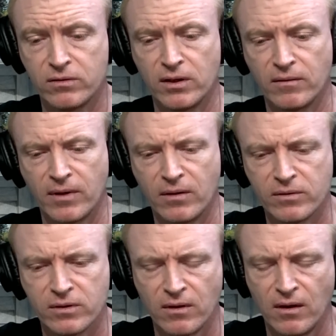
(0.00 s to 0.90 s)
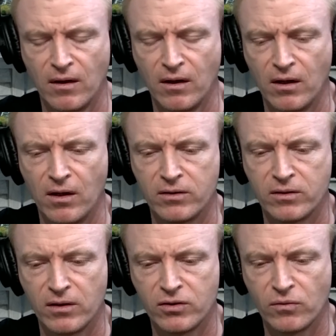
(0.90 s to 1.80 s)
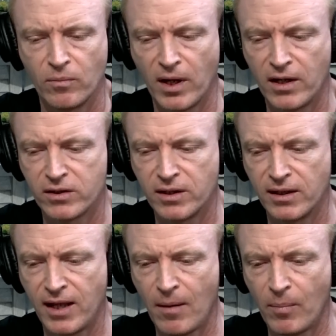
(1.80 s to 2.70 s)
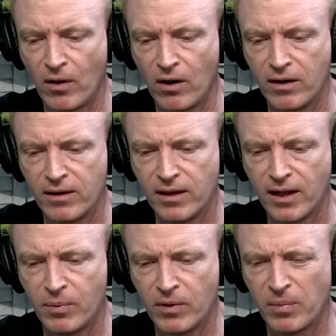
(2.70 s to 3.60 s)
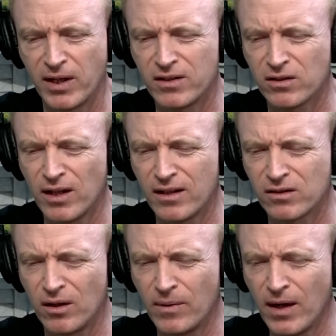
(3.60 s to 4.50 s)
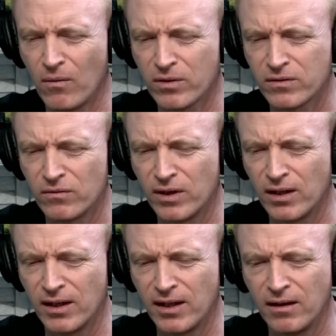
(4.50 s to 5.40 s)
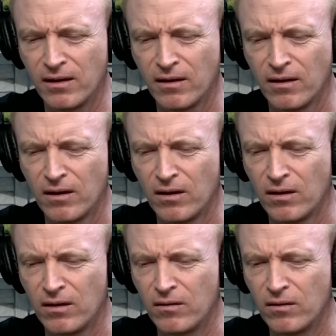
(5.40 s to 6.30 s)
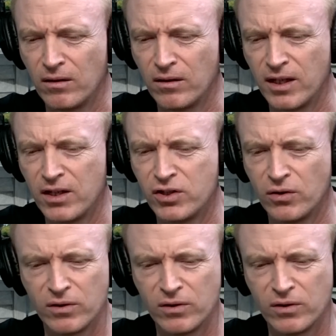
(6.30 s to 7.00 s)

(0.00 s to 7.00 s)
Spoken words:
I think it was a short margin, then gap behind, and then they put the blinkers on last time, and that wasn't really the issue.